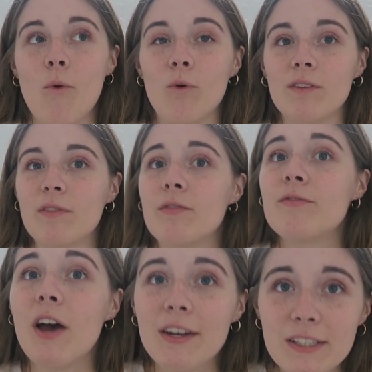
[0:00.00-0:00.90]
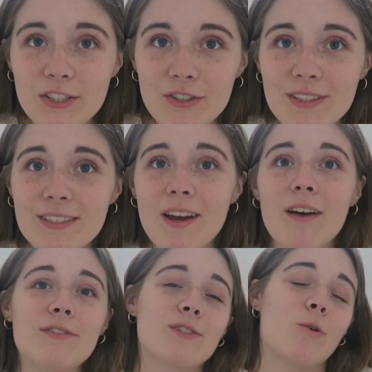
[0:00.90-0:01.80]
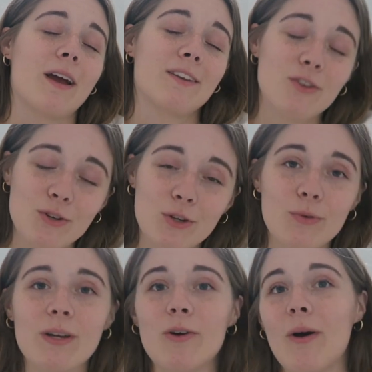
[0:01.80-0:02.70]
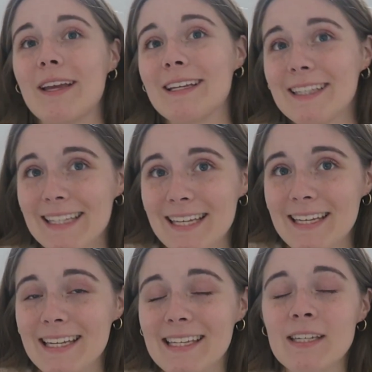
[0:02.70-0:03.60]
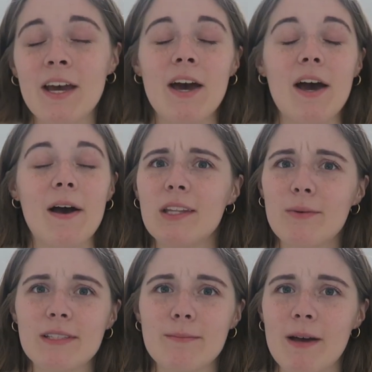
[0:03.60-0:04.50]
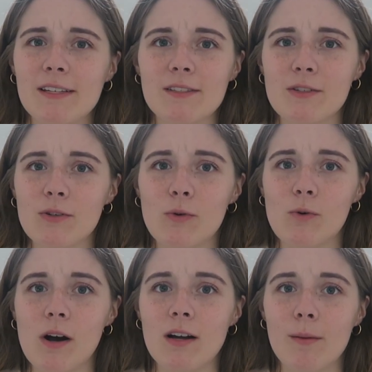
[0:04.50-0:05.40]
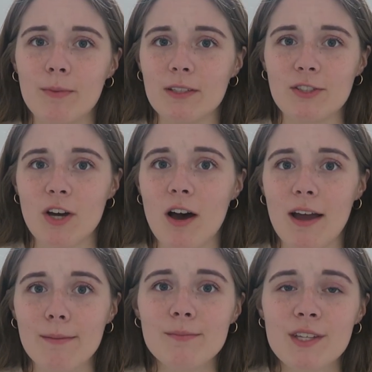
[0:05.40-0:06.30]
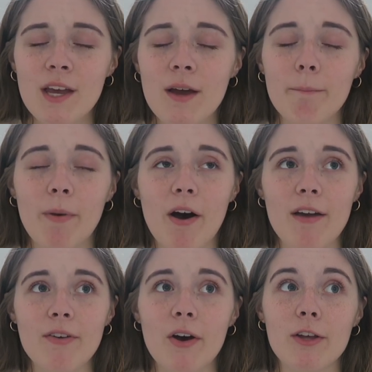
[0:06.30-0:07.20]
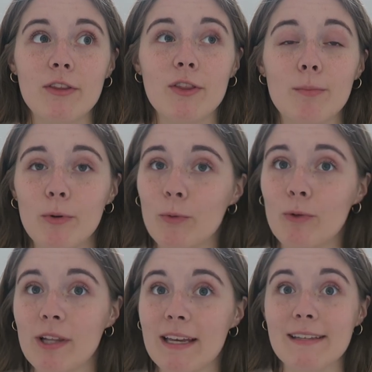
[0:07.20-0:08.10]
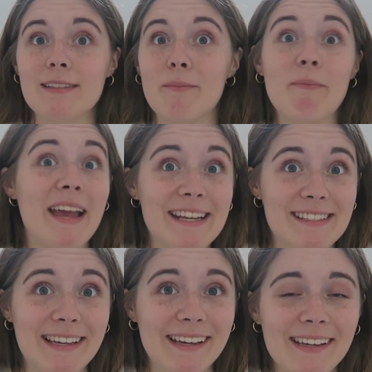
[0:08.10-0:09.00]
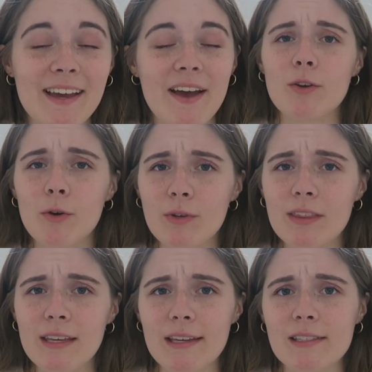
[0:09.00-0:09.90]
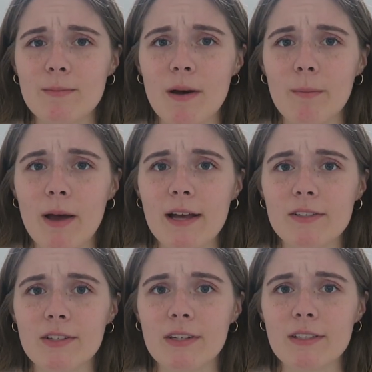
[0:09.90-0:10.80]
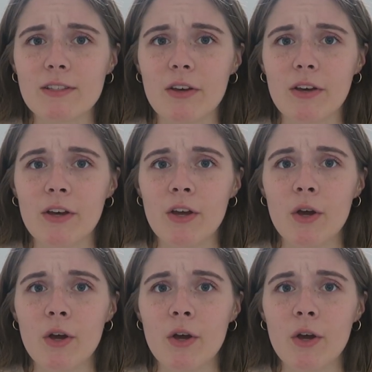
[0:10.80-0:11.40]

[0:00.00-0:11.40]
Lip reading: all of the furniture and stuff is quite new and quite clean. I only went to Patterson Court a couple of times, but I've heard that the pool is amazing. The only thing is about Patterson is that